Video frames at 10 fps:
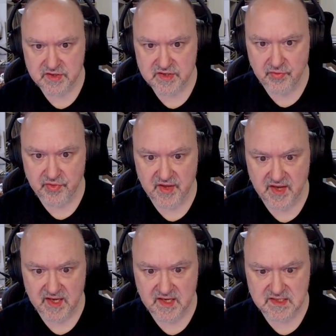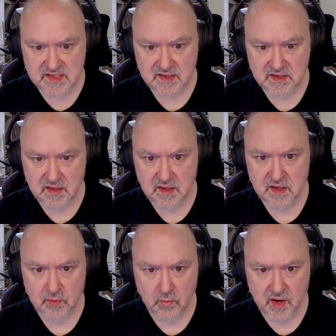So these,
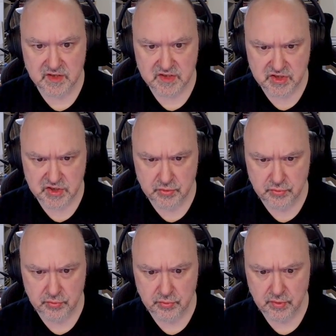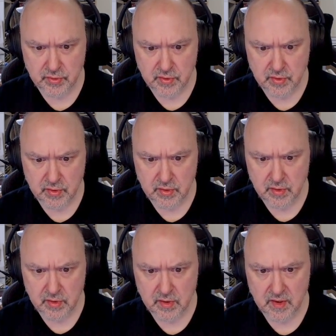one, two,
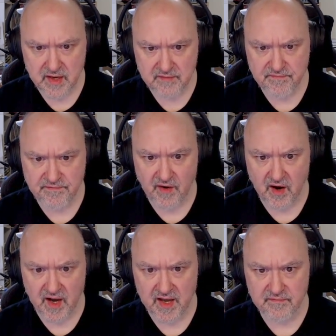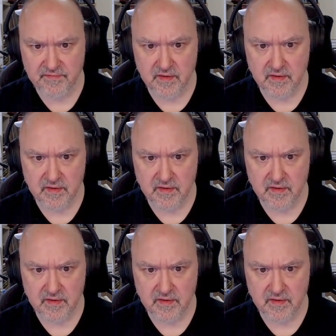and five.